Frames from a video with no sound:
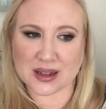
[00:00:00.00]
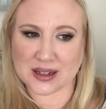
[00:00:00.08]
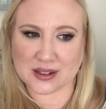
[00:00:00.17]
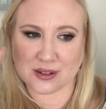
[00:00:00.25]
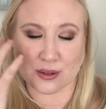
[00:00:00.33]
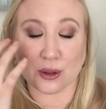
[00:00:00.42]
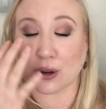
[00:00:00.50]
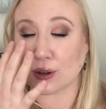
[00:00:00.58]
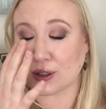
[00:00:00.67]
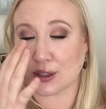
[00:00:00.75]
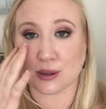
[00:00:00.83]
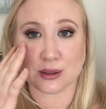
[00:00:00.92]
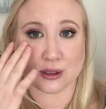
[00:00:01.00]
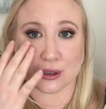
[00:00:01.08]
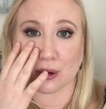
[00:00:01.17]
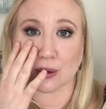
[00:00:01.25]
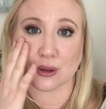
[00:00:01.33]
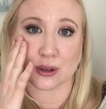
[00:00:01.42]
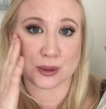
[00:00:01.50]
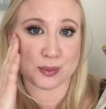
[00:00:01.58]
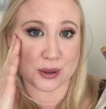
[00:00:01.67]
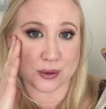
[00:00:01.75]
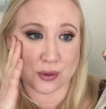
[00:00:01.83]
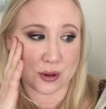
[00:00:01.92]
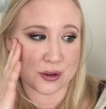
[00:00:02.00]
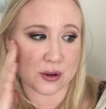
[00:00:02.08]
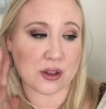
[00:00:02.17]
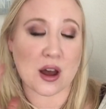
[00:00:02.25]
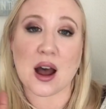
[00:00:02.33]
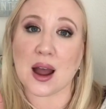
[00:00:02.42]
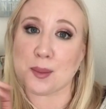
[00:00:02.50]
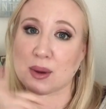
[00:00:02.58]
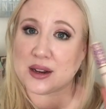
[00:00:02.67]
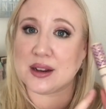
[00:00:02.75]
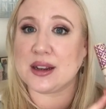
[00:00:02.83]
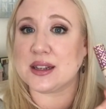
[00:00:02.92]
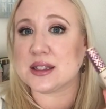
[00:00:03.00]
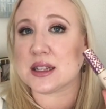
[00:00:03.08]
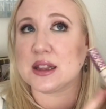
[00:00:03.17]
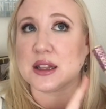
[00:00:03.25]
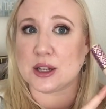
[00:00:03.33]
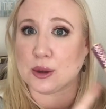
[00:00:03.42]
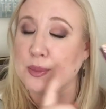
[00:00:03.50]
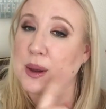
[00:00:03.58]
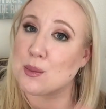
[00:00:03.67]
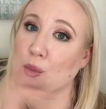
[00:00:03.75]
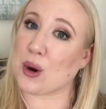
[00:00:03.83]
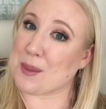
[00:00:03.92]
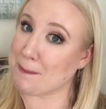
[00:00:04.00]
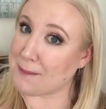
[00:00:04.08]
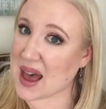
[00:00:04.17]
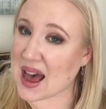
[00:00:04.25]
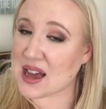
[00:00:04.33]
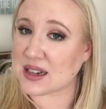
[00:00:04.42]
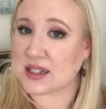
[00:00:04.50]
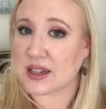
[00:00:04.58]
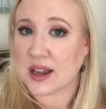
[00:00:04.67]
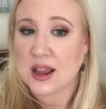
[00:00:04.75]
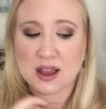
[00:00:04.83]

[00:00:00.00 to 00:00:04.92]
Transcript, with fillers: It looks, you know, it looks beautiful under the eye, but it is a little bit more matte